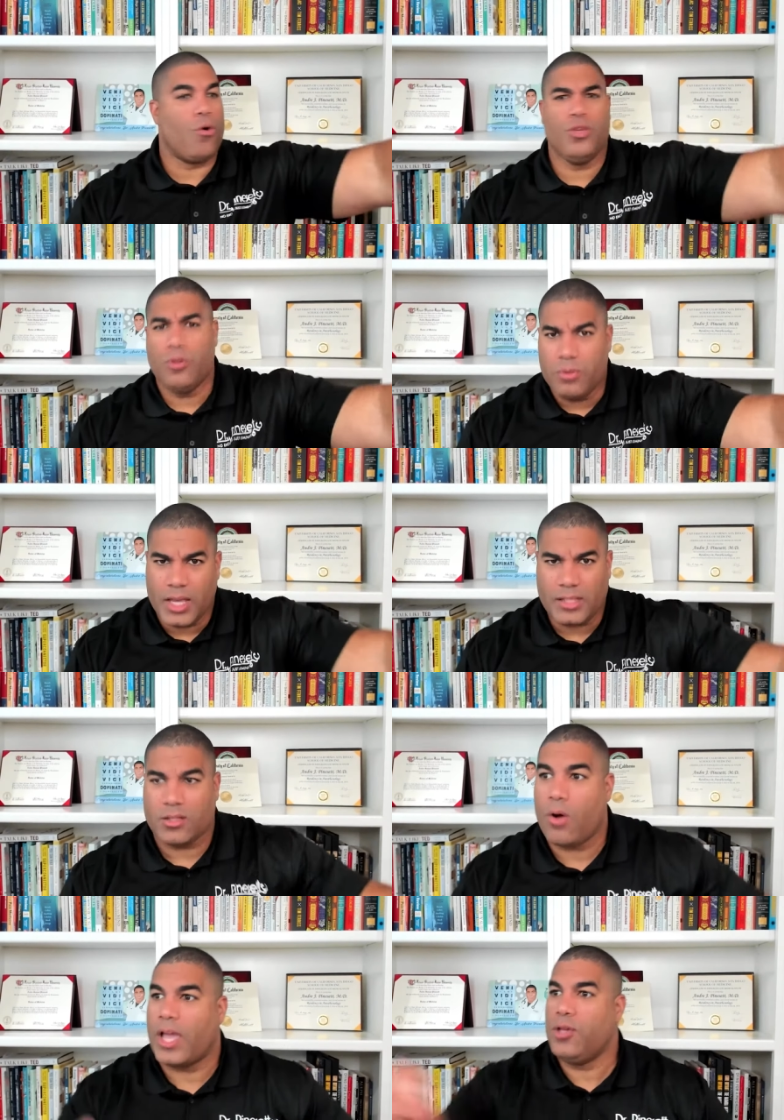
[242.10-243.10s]
I said, oh, you do
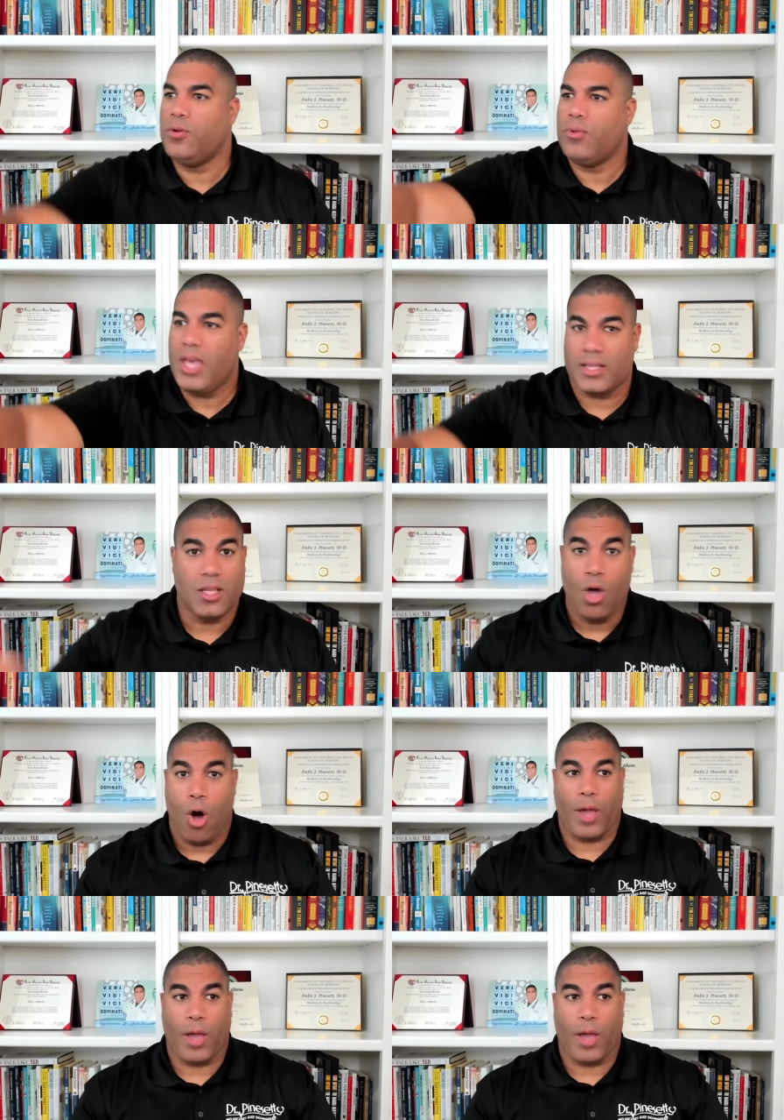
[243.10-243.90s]
this? Okay, you do this.